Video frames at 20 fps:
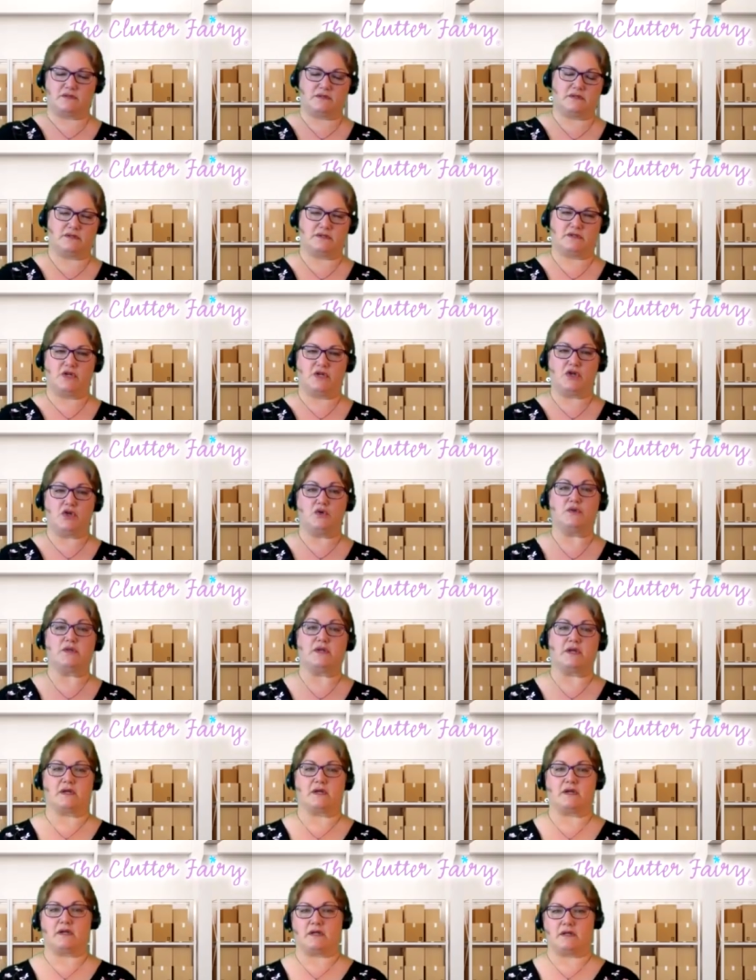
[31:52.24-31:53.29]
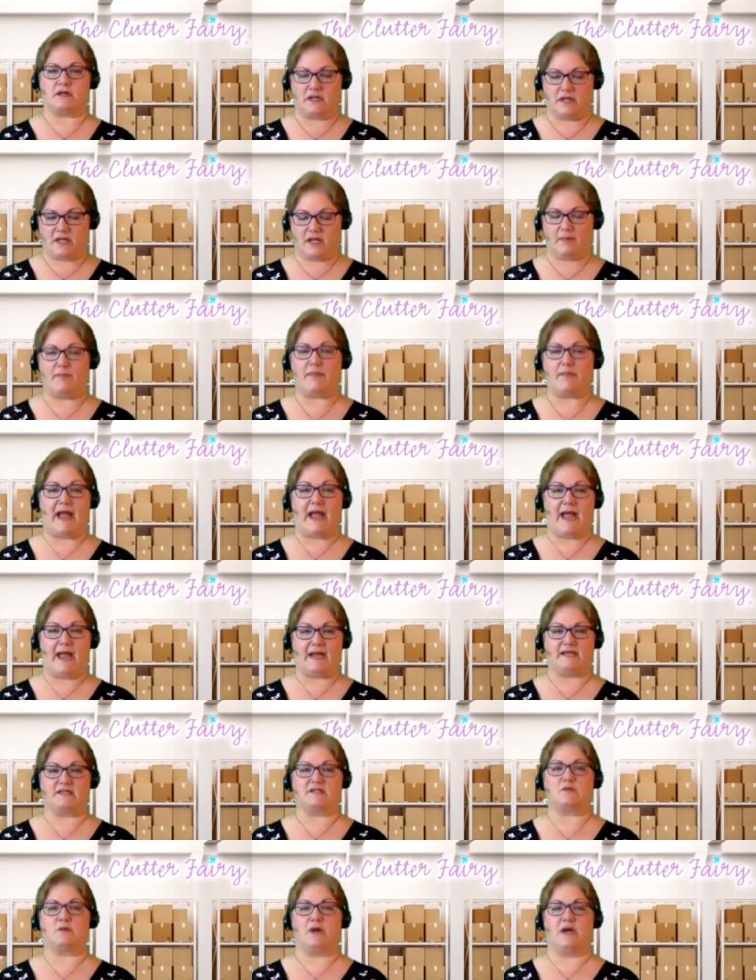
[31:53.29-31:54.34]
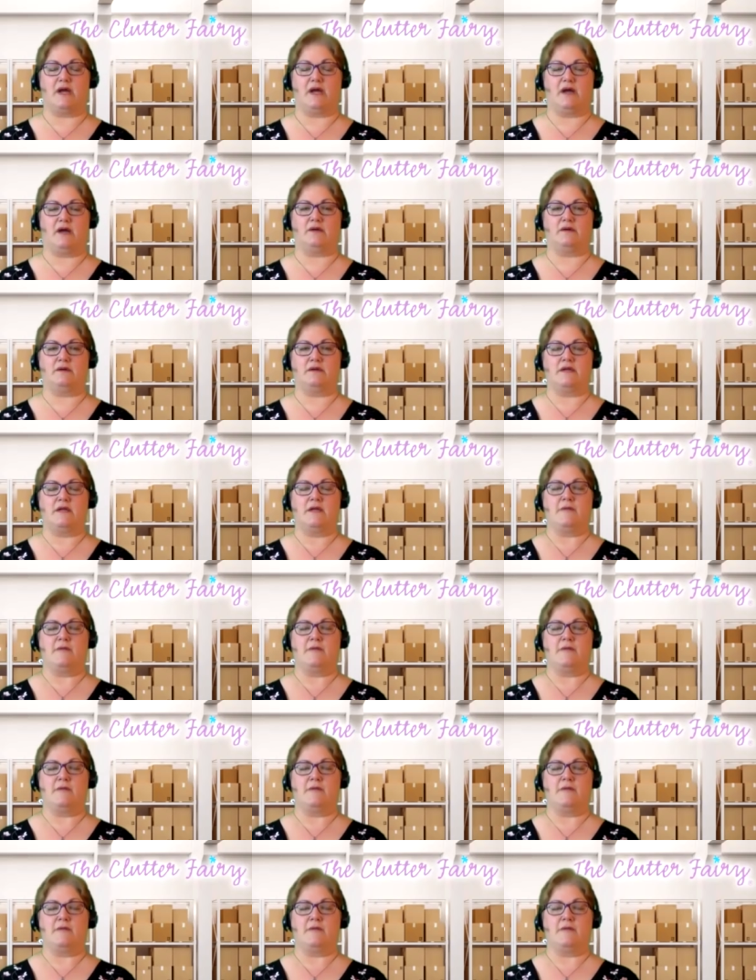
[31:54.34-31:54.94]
to the club bag as well,